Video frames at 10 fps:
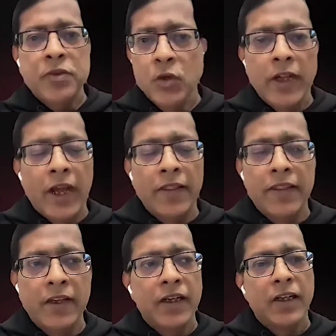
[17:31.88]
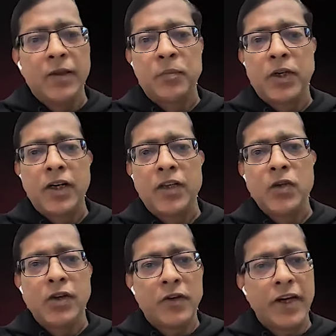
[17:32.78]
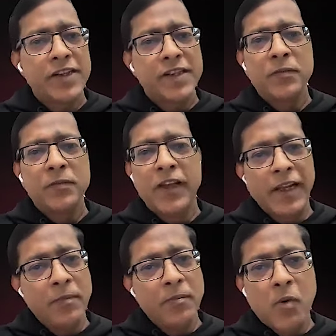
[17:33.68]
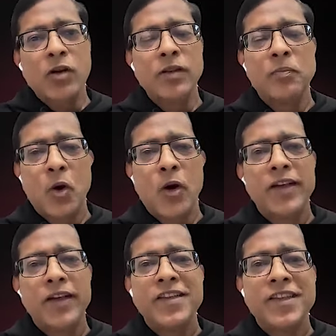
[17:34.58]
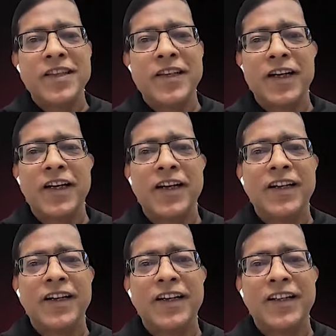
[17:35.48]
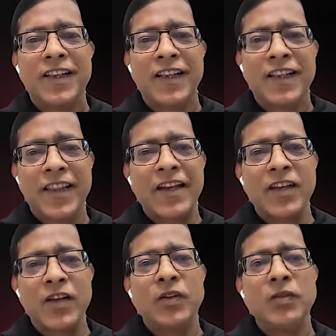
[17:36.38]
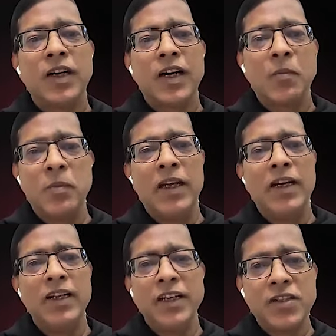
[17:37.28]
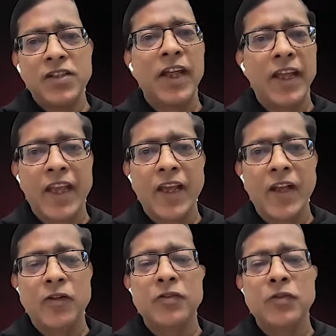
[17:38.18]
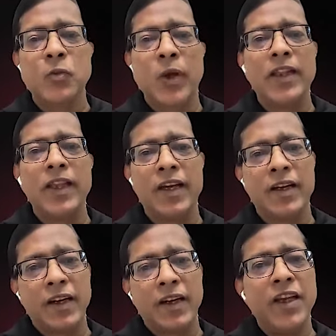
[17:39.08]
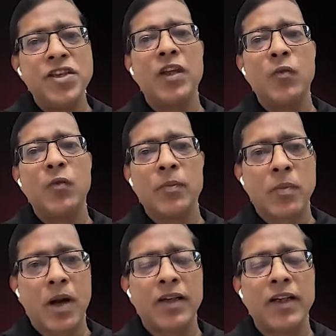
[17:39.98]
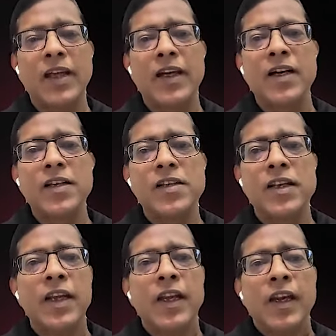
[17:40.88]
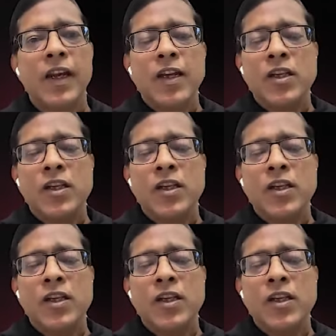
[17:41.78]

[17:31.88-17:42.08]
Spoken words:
no, absolutely. I think you have raised some very important points that a builder needs to take care of when they are engaging with a partner like us.